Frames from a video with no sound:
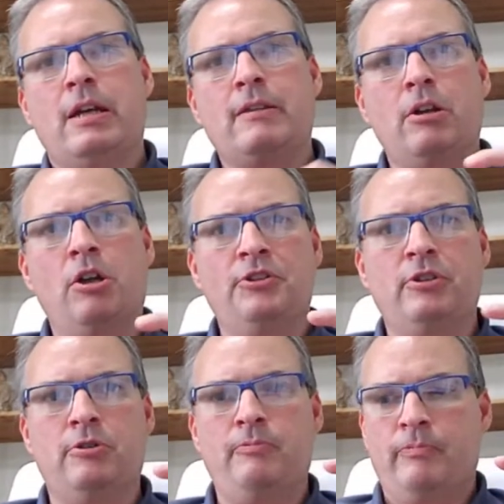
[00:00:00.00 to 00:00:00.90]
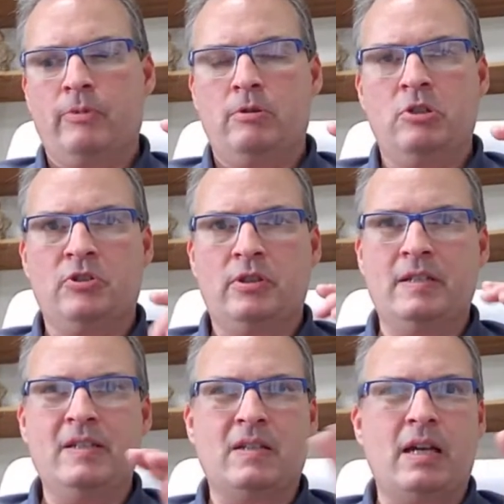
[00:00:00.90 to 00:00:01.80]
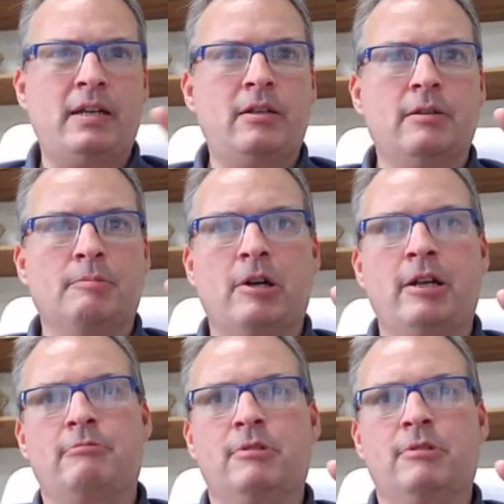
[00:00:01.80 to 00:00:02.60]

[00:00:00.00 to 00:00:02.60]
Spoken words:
And then also just the design on the product.